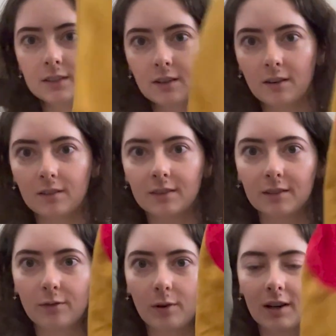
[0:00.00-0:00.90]
are the
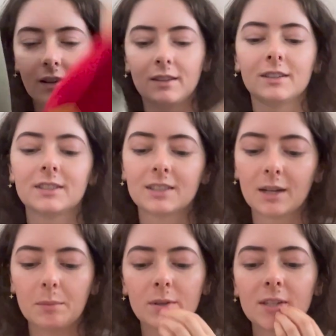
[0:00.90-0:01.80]
4 colors that
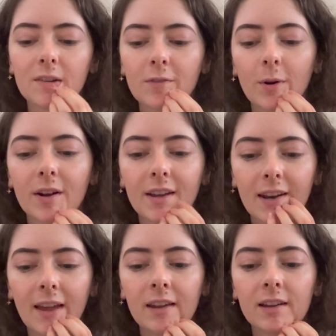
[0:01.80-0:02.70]
I'm using for it,
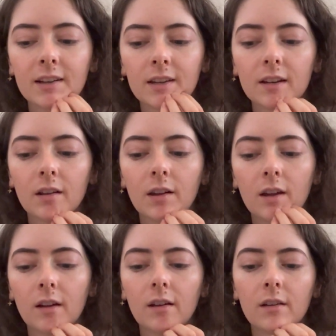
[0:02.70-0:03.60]
and
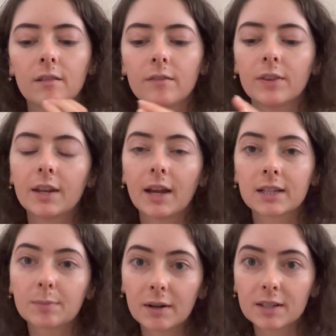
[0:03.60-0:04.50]
for the
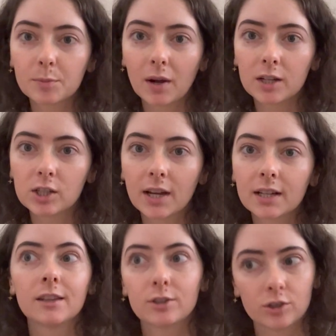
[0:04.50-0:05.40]
next part of this project,
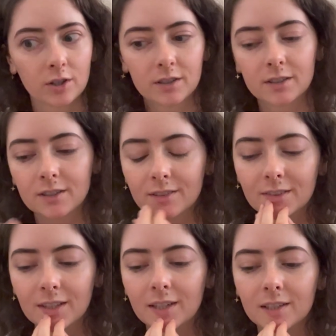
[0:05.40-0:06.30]
the shirt
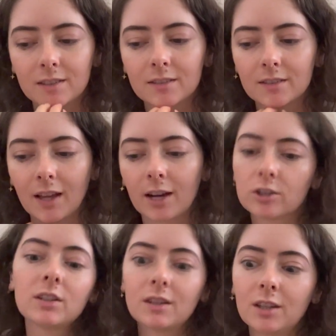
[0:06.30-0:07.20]
that is
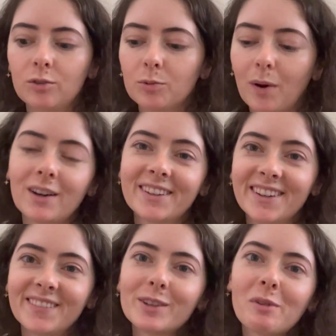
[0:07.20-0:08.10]
actually the huge part
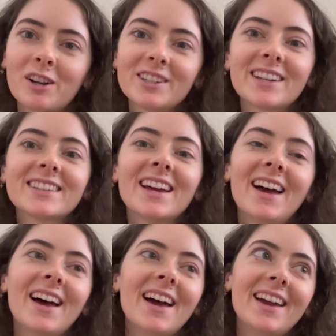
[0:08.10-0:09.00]
of the project,
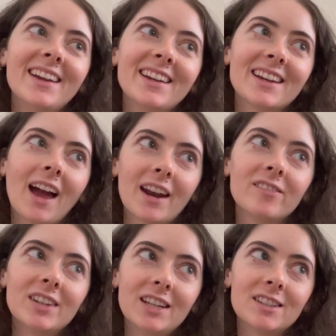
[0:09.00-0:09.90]
it kind of
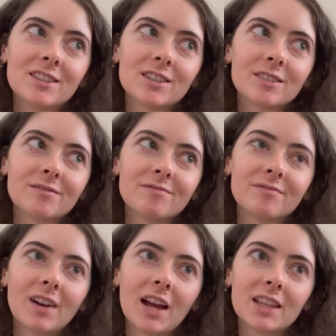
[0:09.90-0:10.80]
needs,
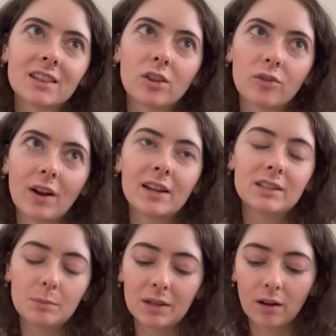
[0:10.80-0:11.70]
I think, the thread
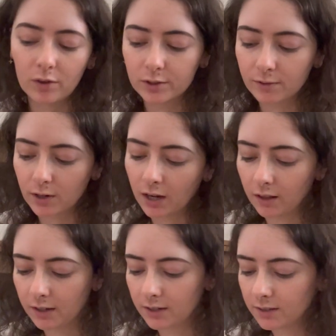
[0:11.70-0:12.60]
to be all those 4
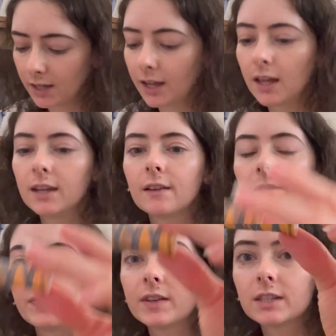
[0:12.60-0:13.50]
colors, and
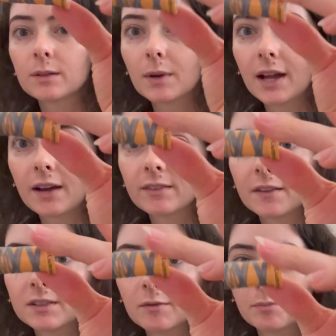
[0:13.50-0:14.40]
this is what I have left of